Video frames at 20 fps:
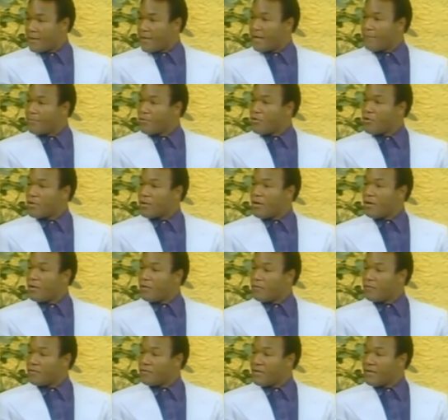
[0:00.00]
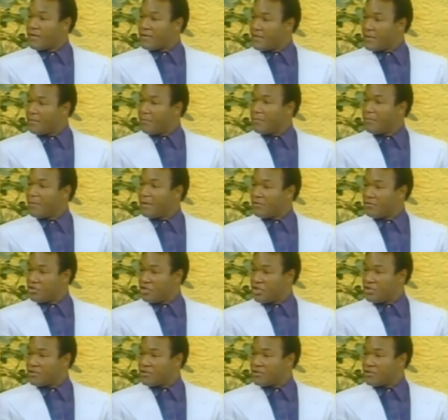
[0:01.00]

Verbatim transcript: Now I'm going all over trying to tell them about